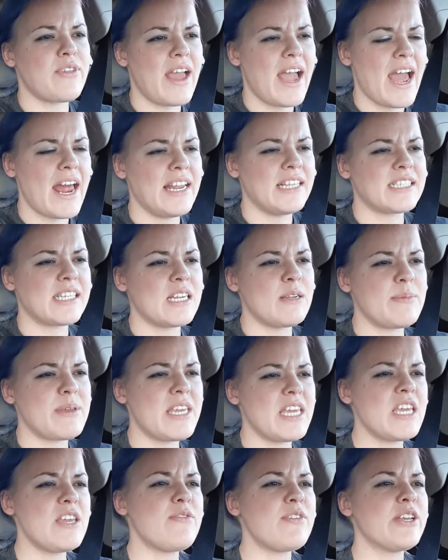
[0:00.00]
that, it's going to be
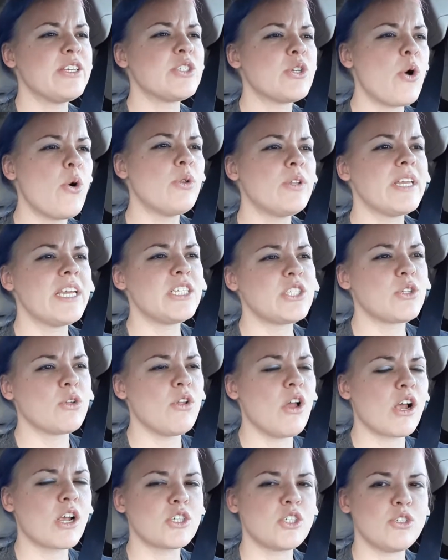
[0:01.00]
EVs only so
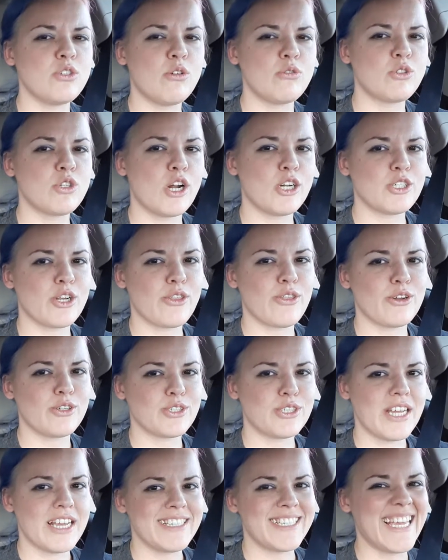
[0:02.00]
long as you don't charge on
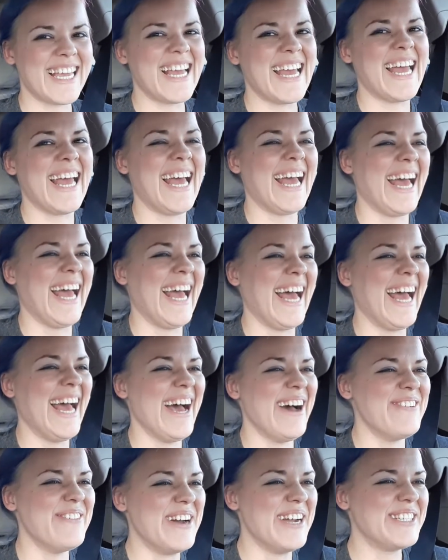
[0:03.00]
Thursdays,
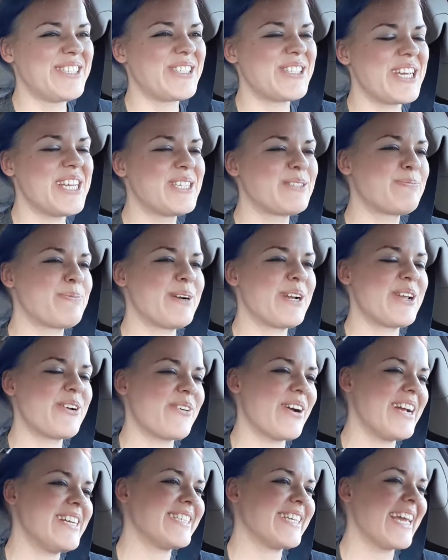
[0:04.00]
which is pretty
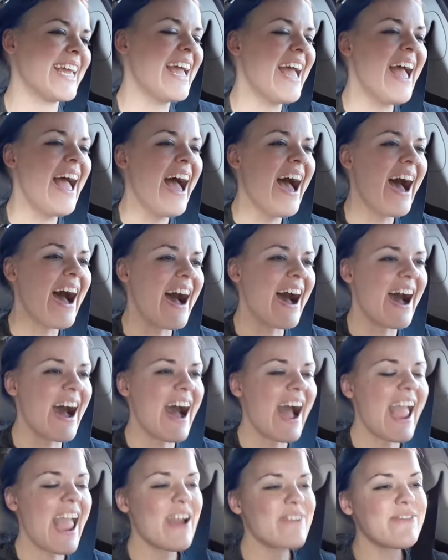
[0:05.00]
crazy.
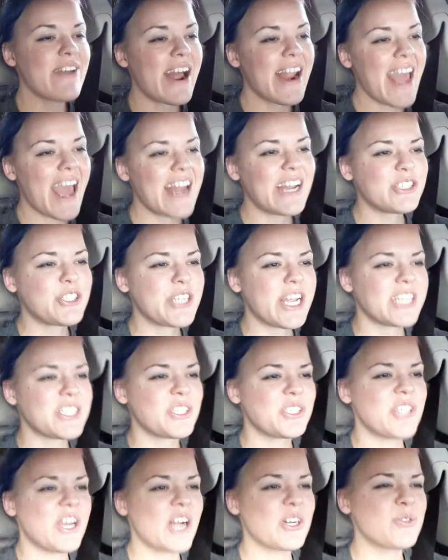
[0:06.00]
I have not had a
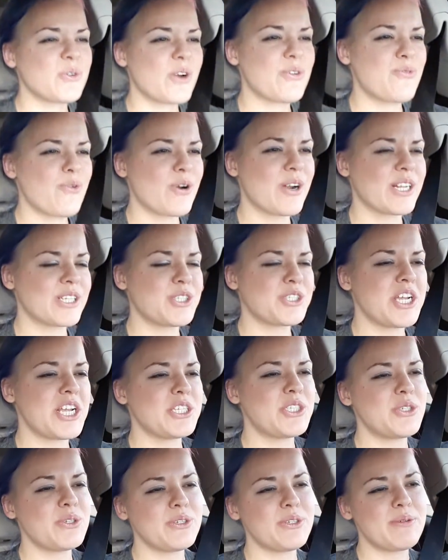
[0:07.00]
chance to talk to our foreign
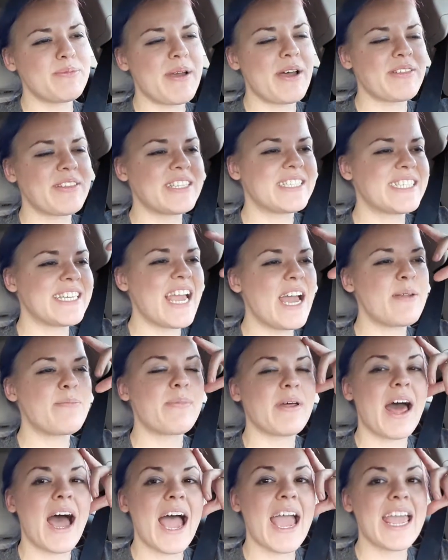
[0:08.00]
exchange student about this yet,
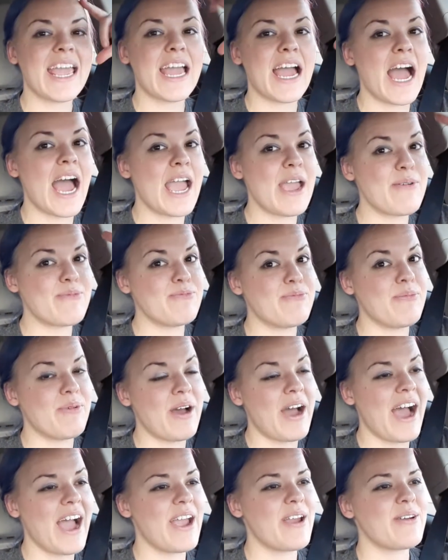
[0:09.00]
but
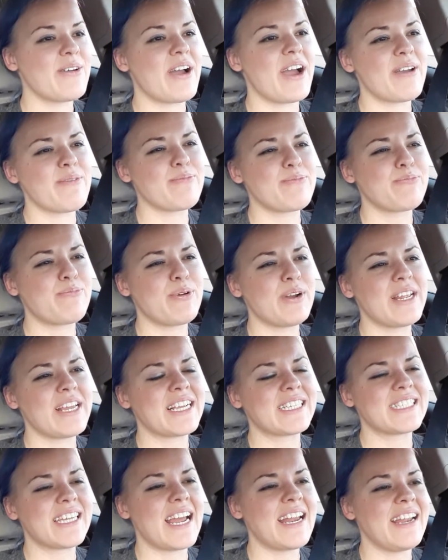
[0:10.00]
I'm pretty
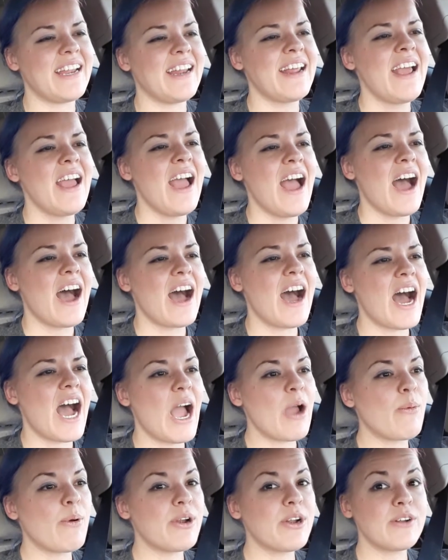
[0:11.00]
excited.
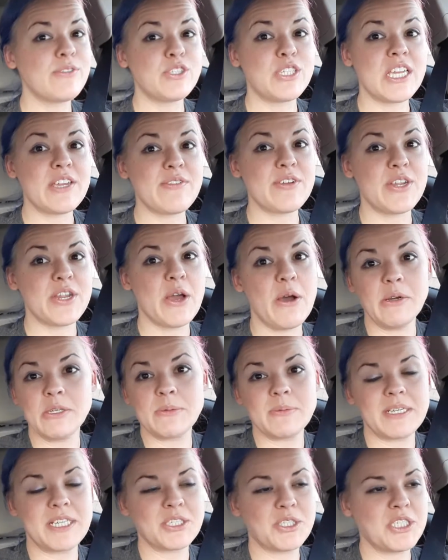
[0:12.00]
I wonder if she even
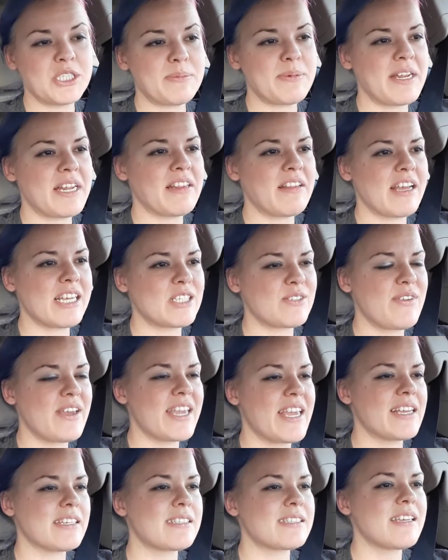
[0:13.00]
knows, because she's been in Las
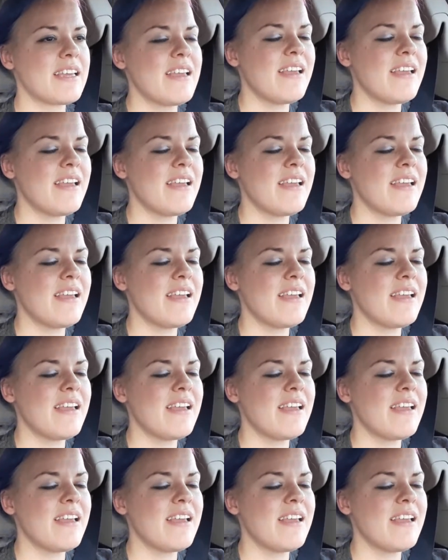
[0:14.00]
Vegas